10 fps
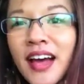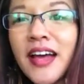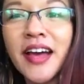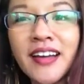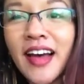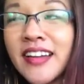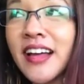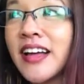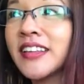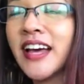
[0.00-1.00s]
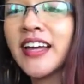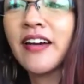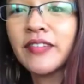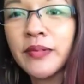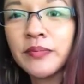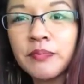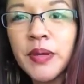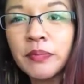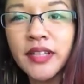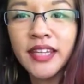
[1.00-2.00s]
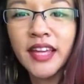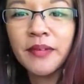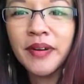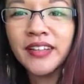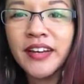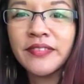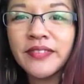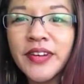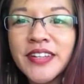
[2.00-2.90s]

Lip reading: I like having people like that in my life.